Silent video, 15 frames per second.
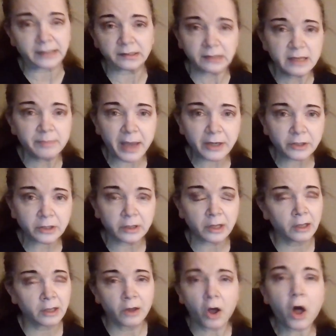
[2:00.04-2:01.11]
sleep better,
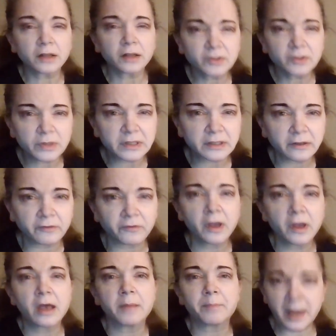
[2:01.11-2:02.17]
all sorts of
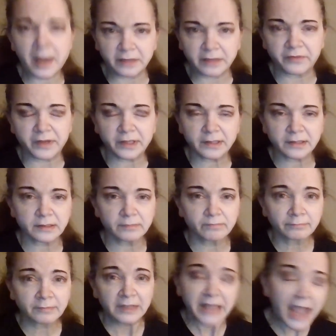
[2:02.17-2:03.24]
benefits.
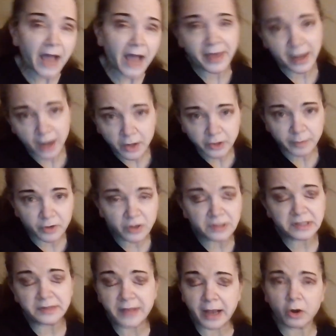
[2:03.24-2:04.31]
Yeah, that other
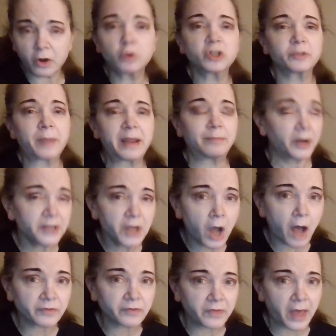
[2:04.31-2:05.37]
person, that coach made money
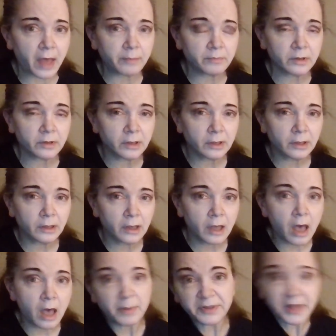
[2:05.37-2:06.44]
off of them,
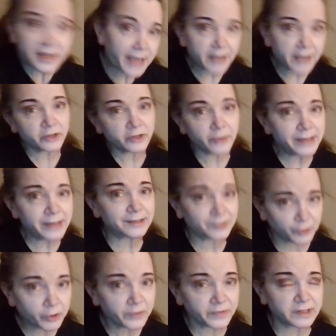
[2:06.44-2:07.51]
but they got a great
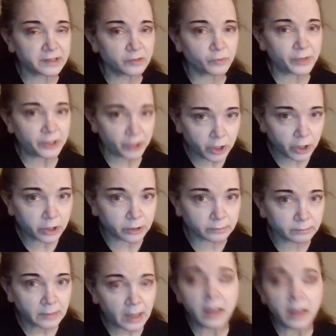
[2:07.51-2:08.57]
service in return.
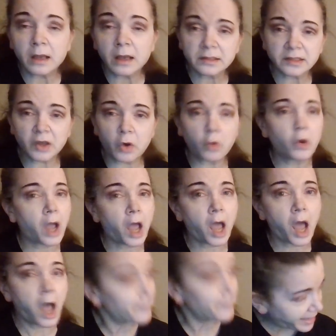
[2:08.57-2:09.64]
So
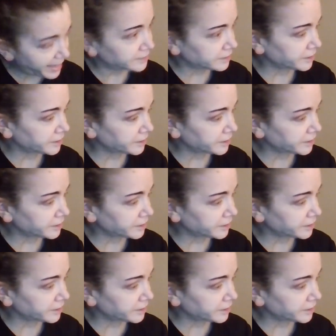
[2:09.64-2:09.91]
Amanda